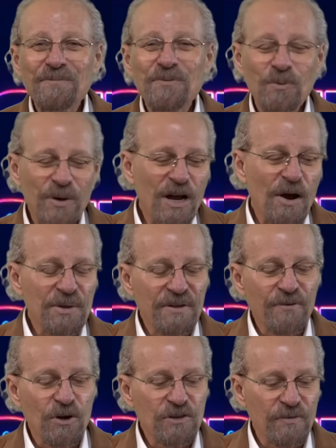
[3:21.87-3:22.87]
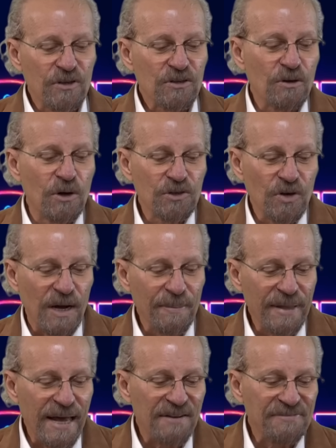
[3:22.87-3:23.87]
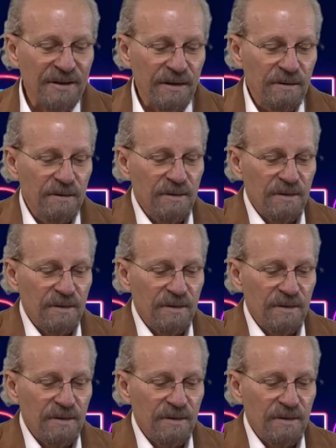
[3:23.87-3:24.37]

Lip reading: We are on the verge of disclosure. I'm laughing,